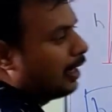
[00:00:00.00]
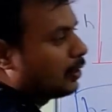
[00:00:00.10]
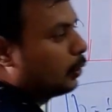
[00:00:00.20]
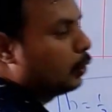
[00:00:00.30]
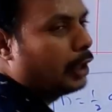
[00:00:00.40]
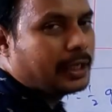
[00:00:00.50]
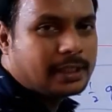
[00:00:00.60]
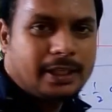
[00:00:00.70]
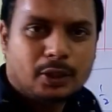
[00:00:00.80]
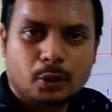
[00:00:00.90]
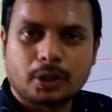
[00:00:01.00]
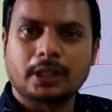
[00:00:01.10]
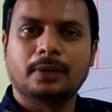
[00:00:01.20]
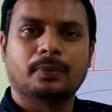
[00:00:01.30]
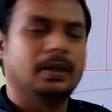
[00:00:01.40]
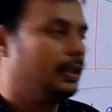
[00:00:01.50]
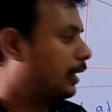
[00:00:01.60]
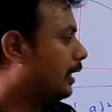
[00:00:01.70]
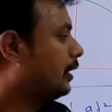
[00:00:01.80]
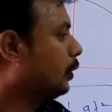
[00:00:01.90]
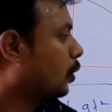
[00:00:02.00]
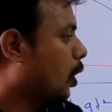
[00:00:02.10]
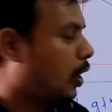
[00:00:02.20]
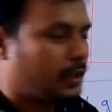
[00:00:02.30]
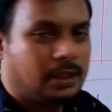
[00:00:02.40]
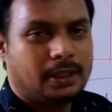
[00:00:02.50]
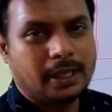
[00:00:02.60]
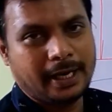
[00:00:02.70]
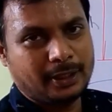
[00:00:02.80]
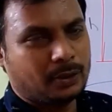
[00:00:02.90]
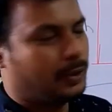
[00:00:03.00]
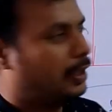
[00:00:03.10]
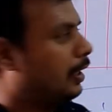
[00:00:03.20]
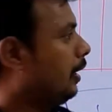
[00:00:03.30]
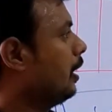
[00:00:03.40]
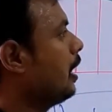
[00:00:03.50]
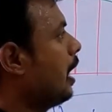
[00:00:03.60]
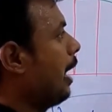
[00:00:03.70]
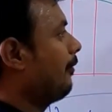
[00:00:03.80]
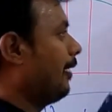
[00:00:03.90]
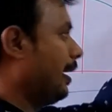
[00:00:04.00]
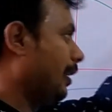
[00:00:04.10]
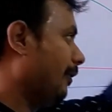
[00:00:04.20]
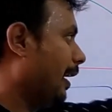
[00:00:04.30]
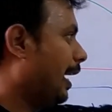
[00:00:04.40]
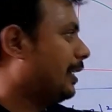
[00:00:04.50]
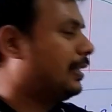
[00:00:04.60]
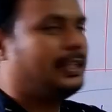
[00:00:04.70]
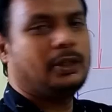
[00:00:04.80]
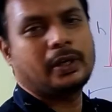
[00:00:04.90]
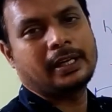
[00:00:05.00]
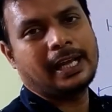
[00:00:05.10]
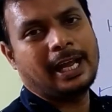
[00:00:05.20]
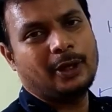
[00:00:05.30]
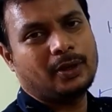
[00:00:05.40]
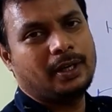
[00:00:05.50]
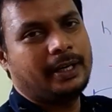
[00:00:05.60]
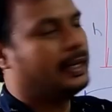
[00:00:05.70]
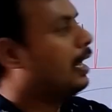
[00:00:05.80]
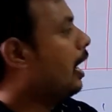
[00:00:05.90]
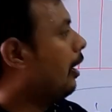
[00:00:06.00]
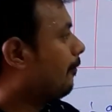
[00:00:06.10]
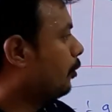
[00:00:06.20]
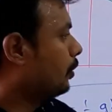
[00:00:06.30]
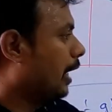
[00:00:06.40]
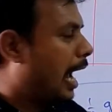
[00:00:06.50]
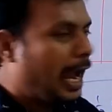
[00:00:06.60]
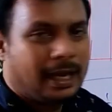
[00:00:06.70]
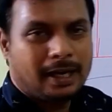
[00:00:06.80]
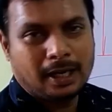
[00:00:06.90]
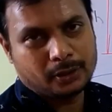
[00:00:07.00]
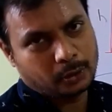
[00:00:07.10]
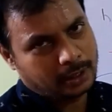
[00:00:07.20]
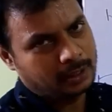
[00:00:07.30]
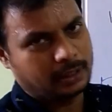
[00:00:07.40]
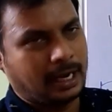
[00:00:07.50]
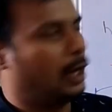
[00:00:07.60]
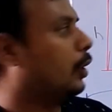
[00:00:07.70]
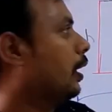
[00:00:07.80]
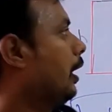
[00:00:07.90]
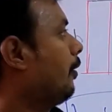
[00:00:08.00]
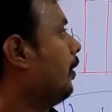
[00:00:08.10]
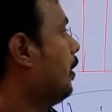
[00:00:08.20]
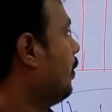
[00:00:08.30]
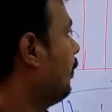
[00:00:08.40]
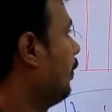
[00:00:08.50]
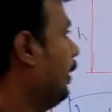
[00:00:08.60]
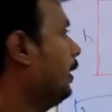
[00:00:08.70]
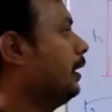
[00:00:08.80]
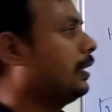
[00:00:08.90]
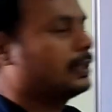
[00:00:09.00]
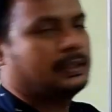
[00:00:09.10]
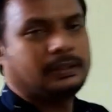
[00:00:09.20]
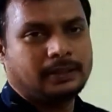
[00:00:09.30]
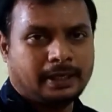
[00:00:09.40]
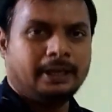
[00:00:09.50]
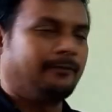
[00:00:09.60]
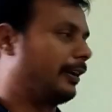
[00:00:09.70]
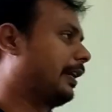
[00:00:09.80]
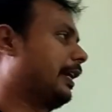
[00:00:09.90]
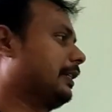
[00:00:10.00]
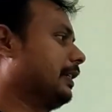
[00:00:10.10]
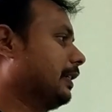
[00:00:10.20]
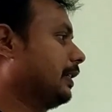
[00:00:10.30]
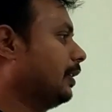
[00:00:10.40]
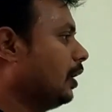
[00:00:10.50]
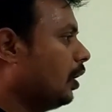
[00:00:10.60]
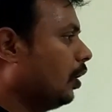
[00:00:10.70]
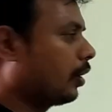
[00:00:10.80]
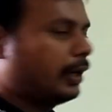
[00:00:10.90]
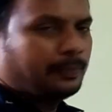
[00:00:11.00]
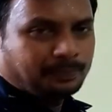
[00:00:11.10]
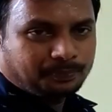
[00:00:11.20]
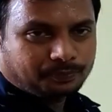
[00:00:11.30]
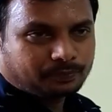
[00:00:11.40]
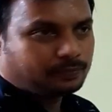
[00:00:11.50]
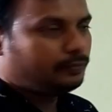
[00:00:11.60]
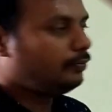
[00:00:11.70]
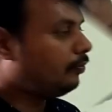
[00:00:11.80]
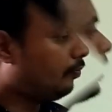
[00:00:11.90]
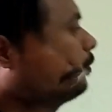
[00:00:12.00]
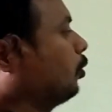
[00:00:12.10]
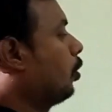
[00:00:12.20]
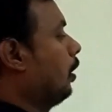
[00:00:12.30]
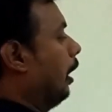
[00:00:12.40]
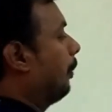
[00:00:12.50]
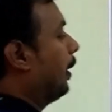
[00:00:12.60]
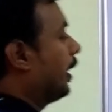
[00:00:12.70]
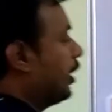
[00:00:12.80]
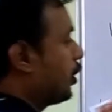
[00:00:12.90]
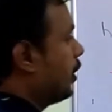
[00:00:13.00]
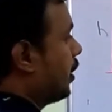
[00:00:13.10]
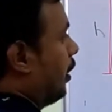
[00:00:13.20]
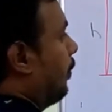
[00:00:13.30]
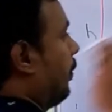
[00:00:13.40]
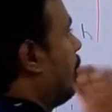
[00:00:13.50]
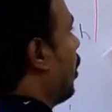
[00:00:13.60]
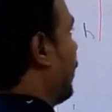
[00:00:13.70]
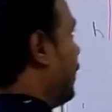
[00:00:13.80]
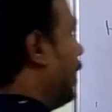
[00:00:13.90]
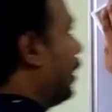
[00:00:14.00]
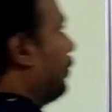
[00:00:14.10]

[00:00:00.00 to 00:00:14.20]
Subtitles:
also ux into t, that is u cos theta into t, and final velocity you can calculate. Of course angle also you can calculate in these three different cases. Okay, now we'll see some more applications on horizontal